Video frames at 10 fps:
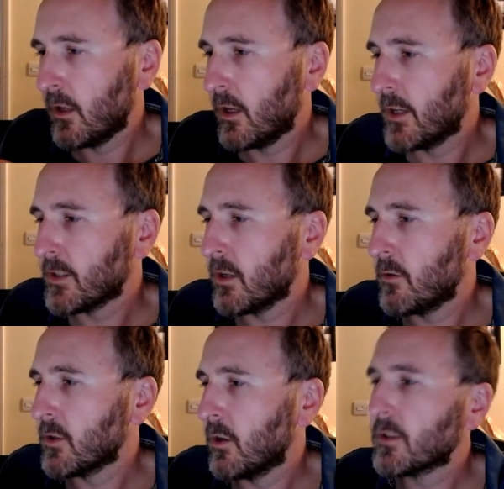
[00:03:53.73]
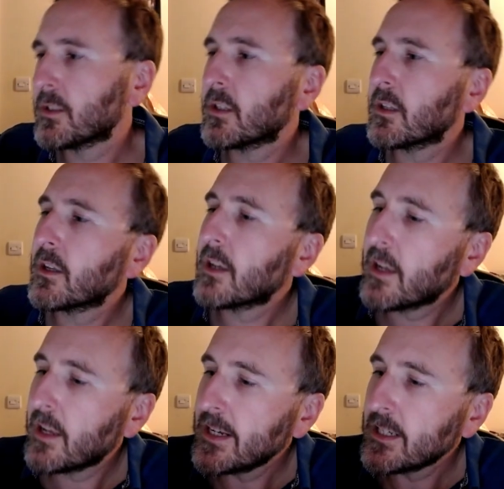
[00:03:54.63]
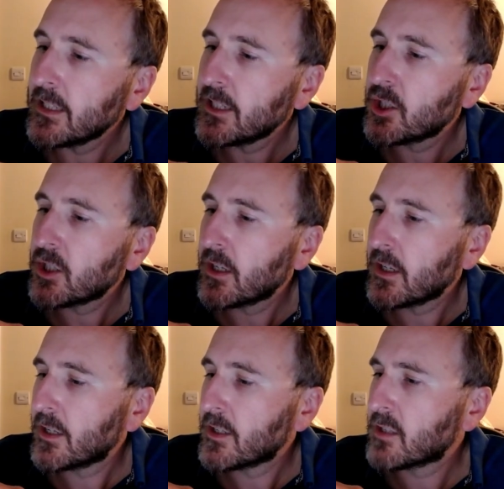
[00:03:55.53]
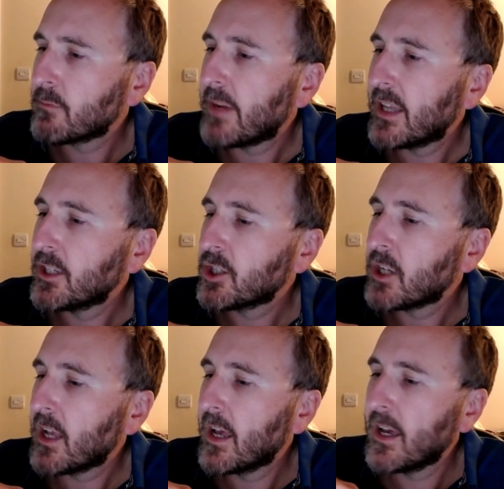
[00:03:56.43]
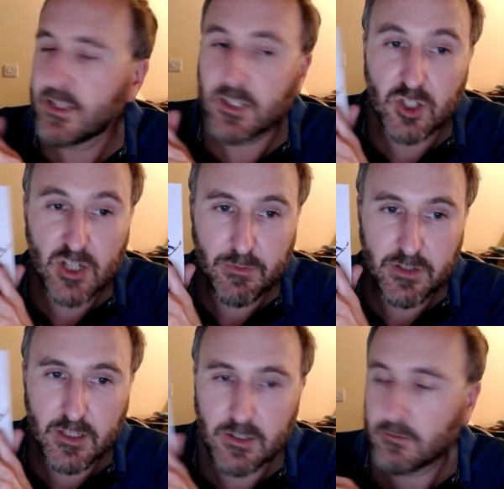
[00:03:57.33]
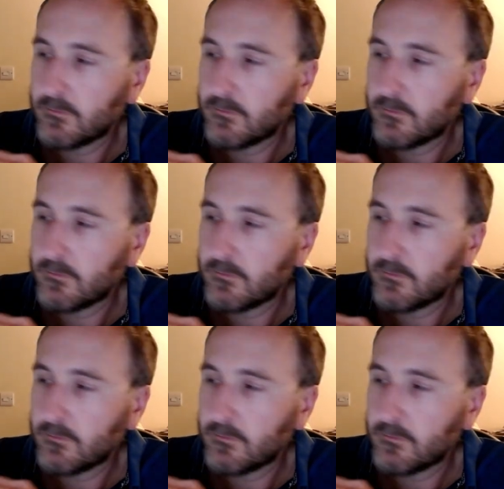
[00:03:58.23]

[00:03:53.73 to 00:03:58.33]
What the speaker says: So it's got English, Spanish and Japanese.